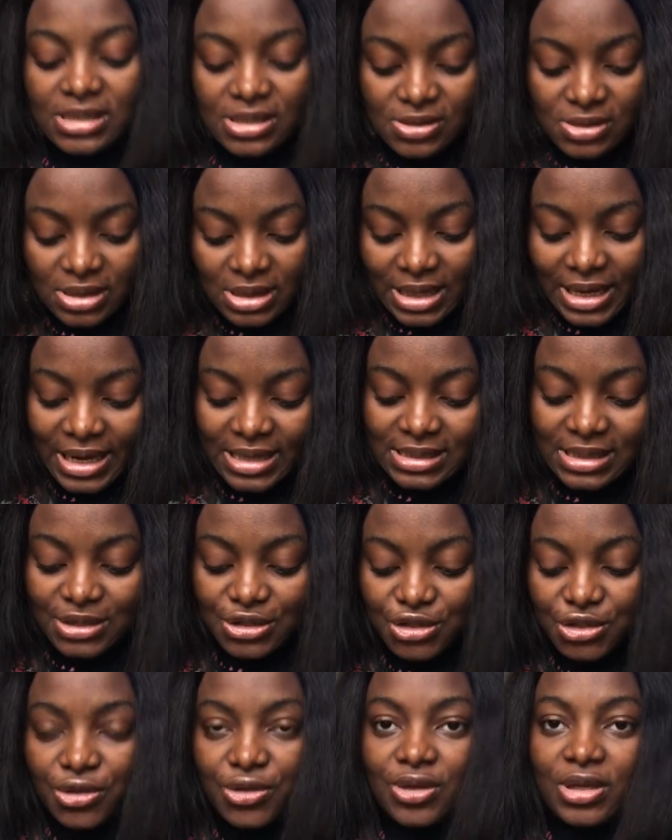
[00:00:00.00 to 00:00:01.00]
it to the light and
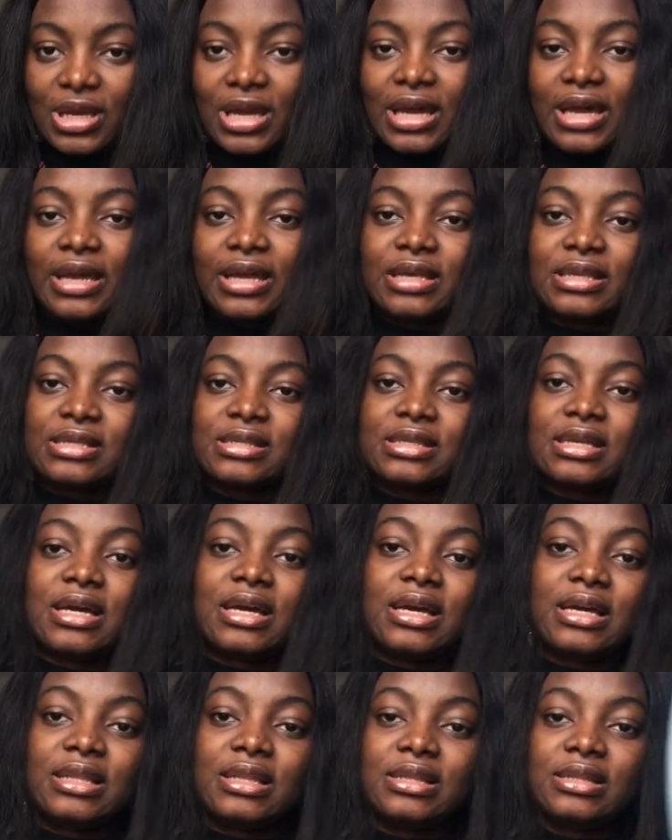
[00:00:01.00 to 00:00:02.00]
show you guys
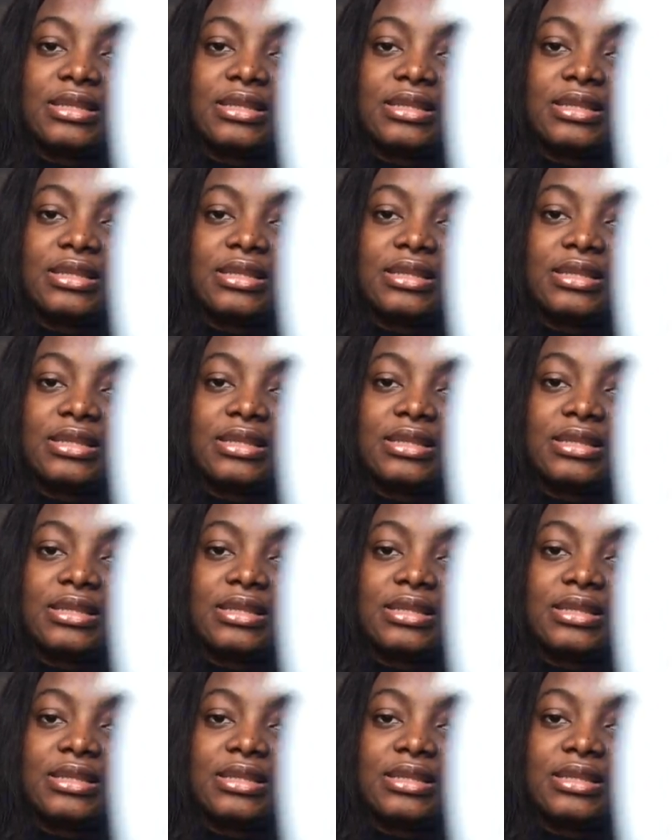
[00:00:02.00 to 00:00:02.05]
and